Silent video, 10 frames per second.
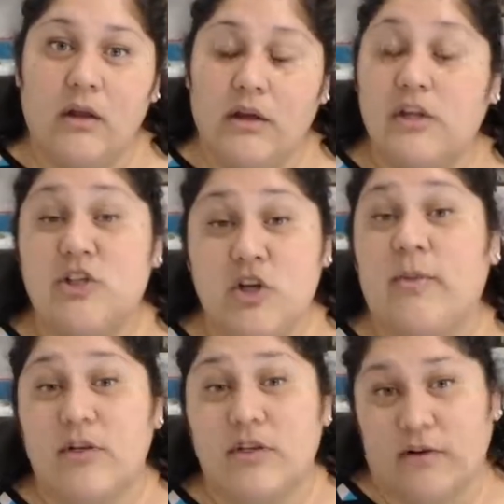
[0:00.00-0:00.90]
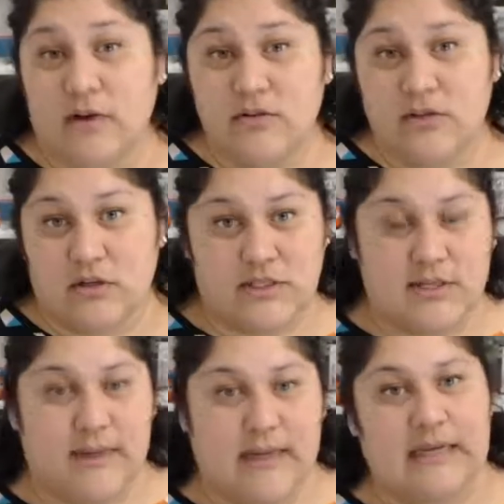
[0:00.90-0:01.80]
consumers, for users,
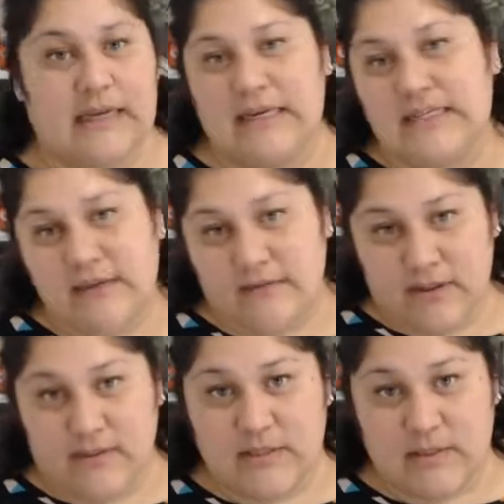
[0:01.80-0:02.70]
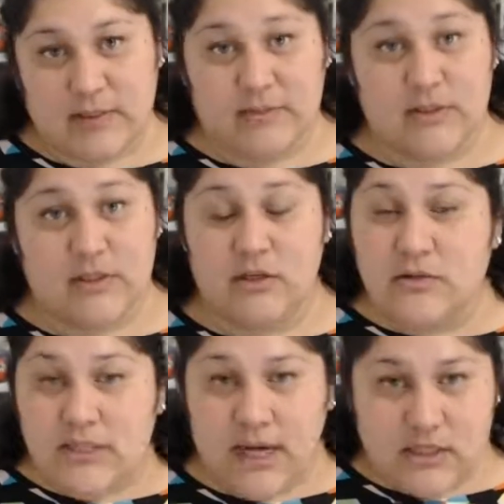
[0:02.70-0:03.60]
to make it easy for them to be able to
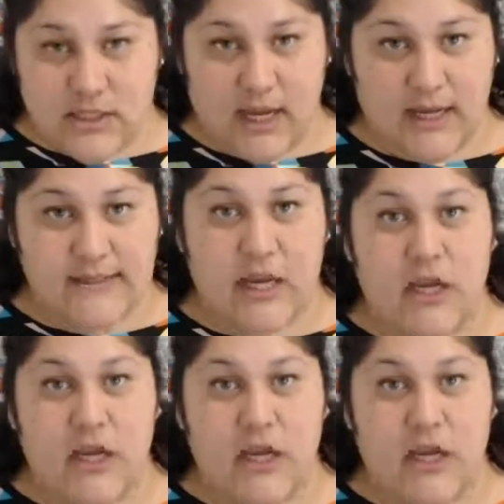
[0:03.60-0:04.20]
use hashtags,